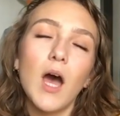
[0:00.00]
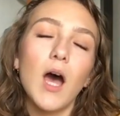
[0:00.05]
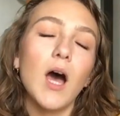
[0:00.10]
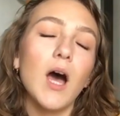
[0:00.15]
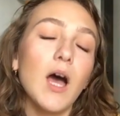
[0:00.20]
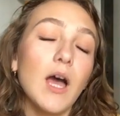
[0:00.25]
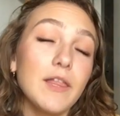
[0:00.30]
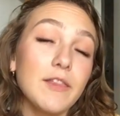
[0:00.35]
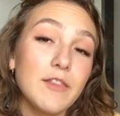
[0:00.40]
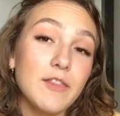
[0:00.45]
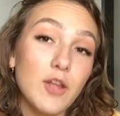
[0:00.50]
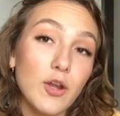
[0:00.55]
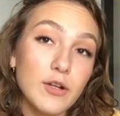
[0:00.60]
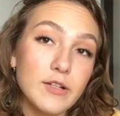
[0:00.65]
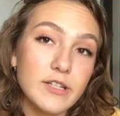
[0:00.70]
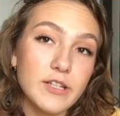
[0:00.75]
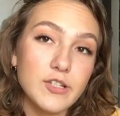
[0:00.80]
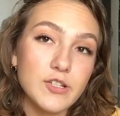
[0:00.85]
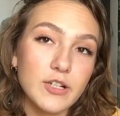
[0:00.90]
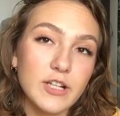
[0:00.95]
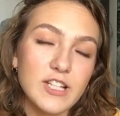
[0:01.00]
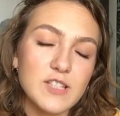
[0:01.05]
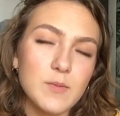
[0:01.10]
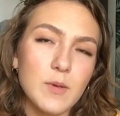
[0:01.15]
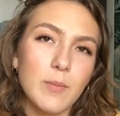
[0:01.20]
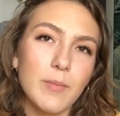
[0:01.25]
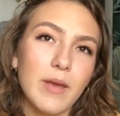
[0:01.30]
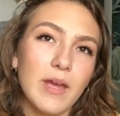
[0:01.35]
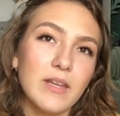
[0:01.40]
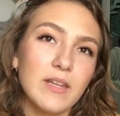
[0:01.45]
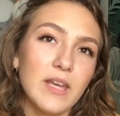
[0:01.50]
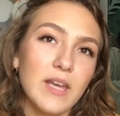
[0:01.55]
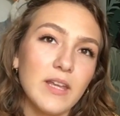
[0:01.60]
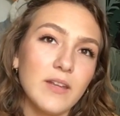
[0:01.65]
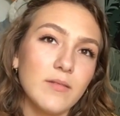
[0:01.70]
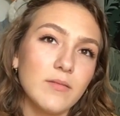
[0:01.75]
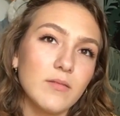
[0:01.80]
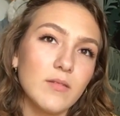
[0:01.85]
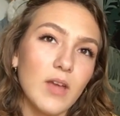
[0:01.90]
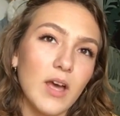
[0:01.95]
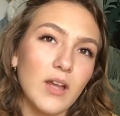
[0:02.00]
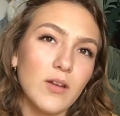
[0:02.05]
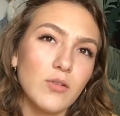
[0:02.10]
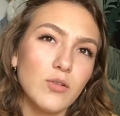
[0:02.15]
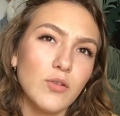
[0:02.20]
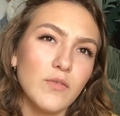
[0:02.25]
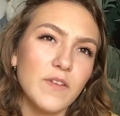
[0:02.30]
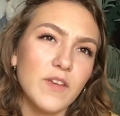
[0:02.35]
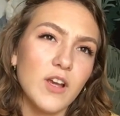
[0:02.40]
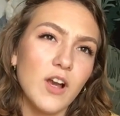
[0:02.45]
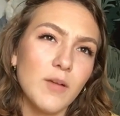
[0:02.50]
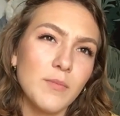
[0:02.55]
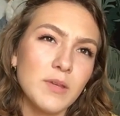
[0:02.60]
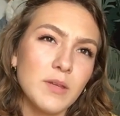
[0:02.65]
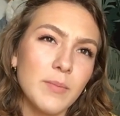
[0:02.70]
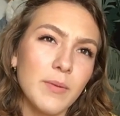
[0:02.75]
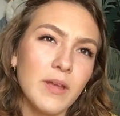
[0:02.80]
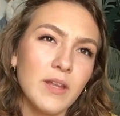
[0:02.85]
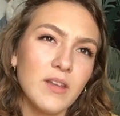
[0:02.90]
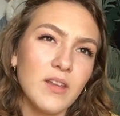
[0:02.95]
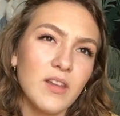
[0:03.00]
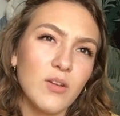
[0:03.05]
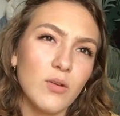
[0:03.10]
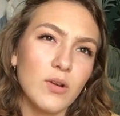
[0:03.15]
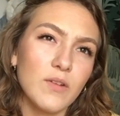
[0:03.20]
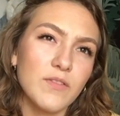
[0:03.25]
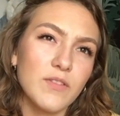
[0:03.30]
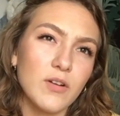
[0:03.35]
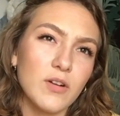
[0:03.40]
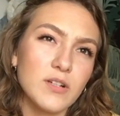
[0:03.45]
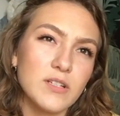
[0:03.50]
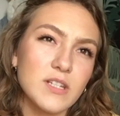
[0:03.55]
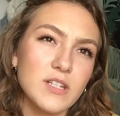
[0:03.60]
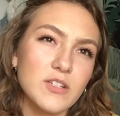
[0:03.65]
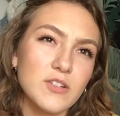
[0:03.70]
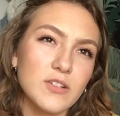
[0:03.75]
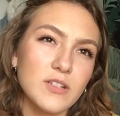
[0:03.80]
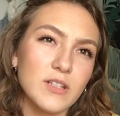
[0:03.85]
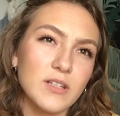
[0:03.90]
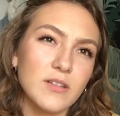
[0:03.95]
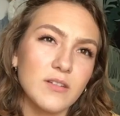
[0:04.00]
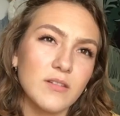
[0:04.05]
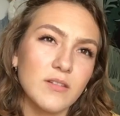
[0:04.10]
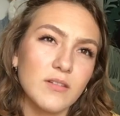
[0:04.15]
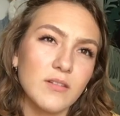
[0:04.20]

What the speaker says: And then the art teacher gets me a Band-Aid. I don't know if he got me a Band-Aid or if the art teacher did.